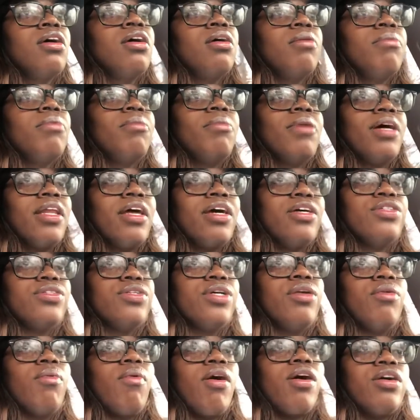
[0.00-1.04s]
put my laundry
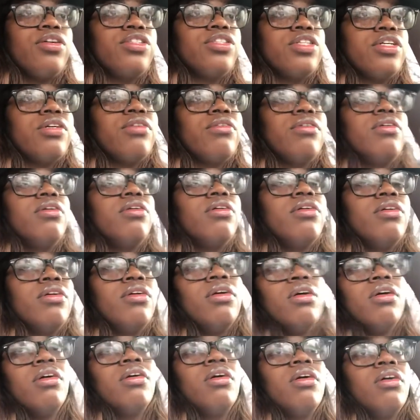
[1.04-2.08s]
in the washer,
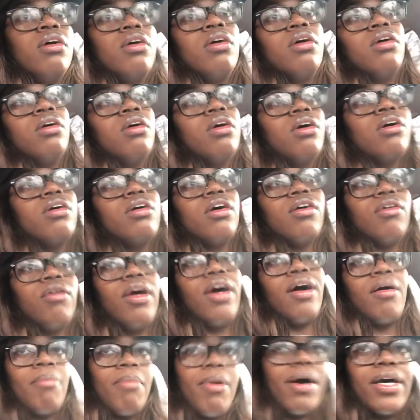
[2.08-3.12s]
go
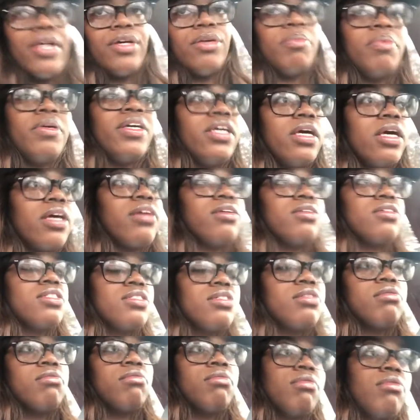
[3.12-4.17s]
down by UPS,
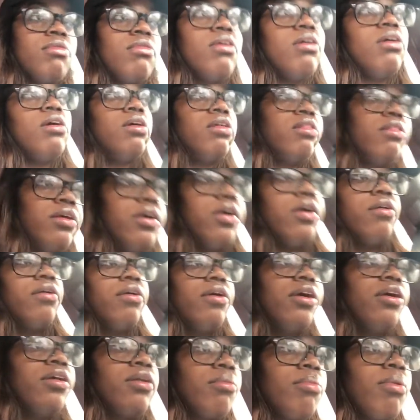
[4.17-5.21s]
and then go
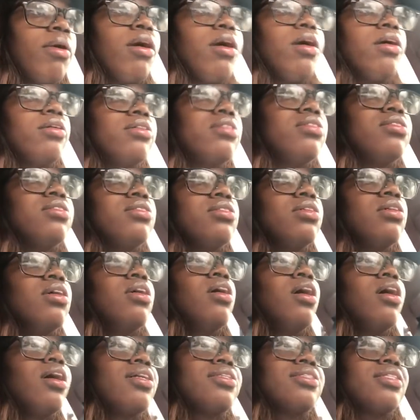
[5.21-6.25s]
to Enterprise,
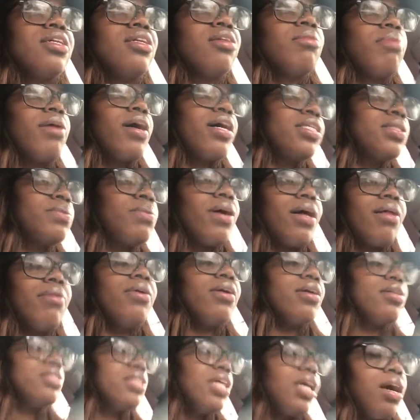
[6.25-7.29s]
because Enterprise is probably
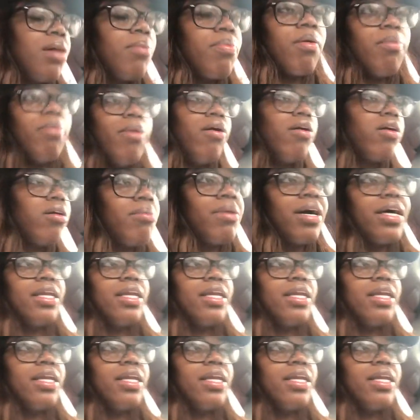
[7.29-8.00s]
gonna take up the bulk of my